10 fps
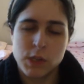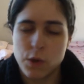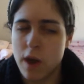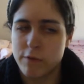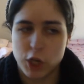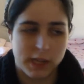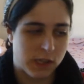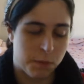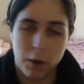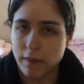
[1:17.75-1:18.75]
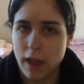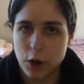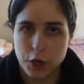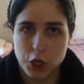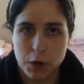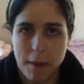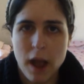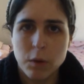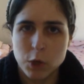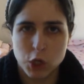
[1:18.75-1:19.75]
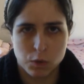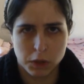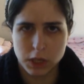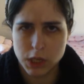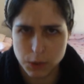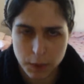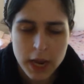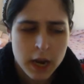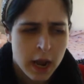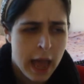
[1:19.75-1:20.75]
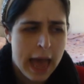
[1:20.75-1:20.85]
so you have a chance to bring that creature back, which is really sweet.